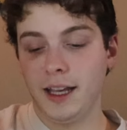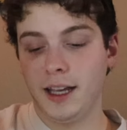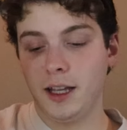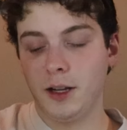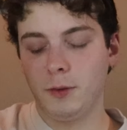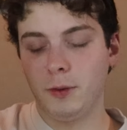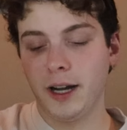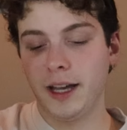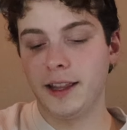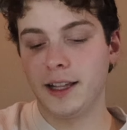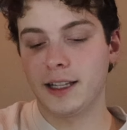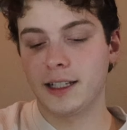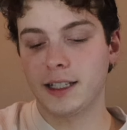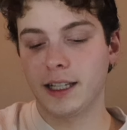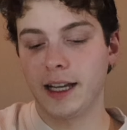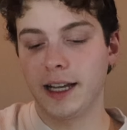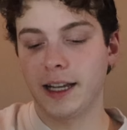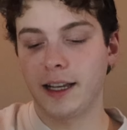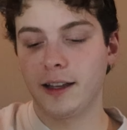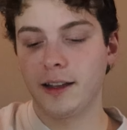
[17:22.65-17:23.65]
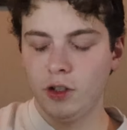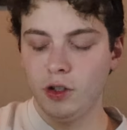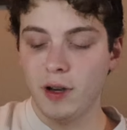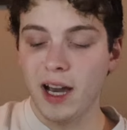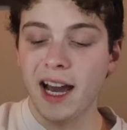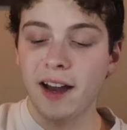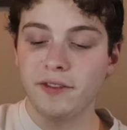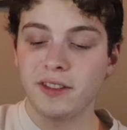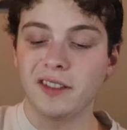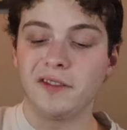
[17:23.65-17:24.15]
in a way that's like, you
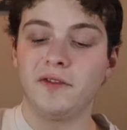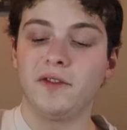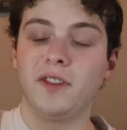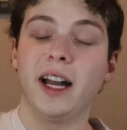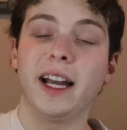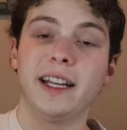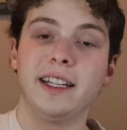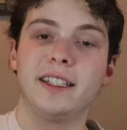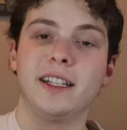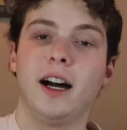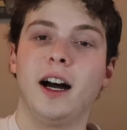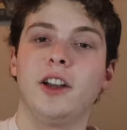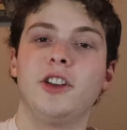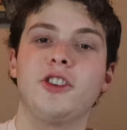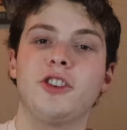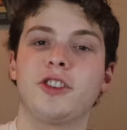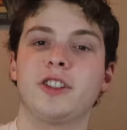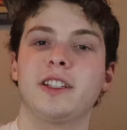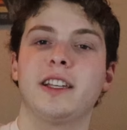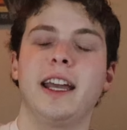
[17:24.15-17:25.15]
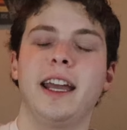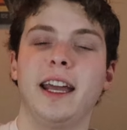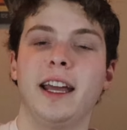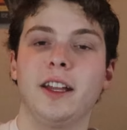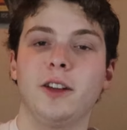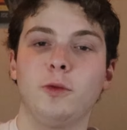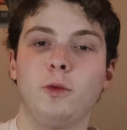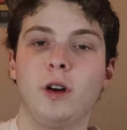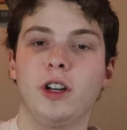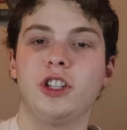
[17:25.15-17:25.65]
have to fight to
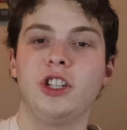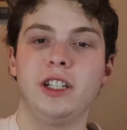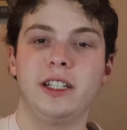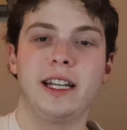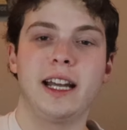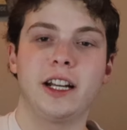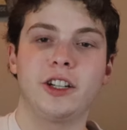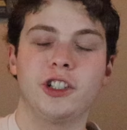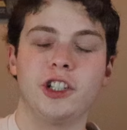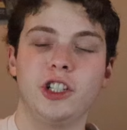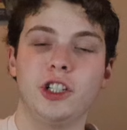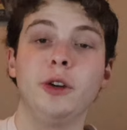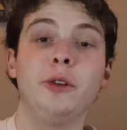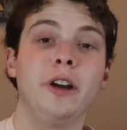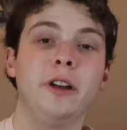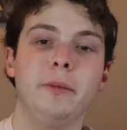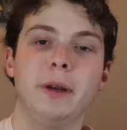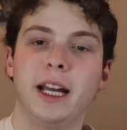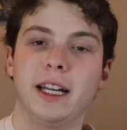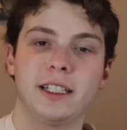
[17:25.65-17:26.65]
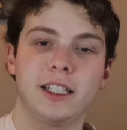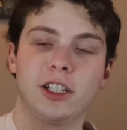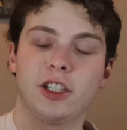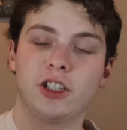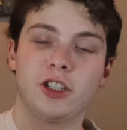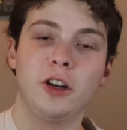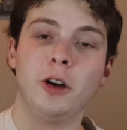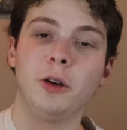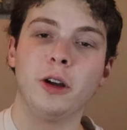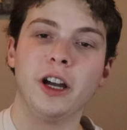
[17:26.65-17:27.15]
understand what she's actually doing because it's
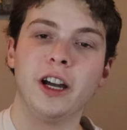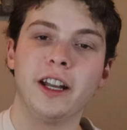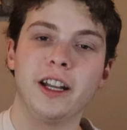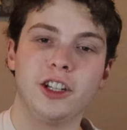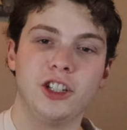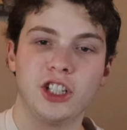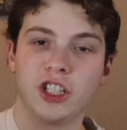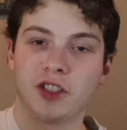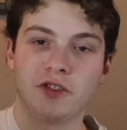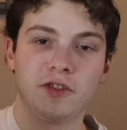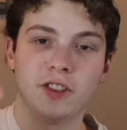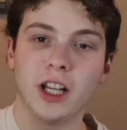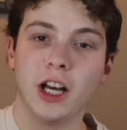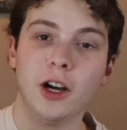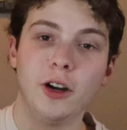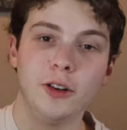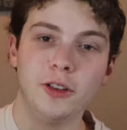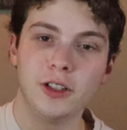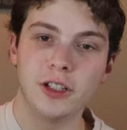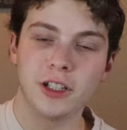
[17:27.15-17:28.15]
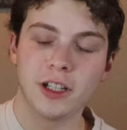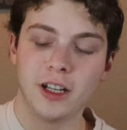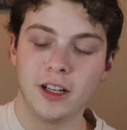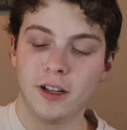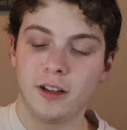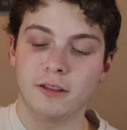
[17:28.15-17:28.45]
so good, it just flows.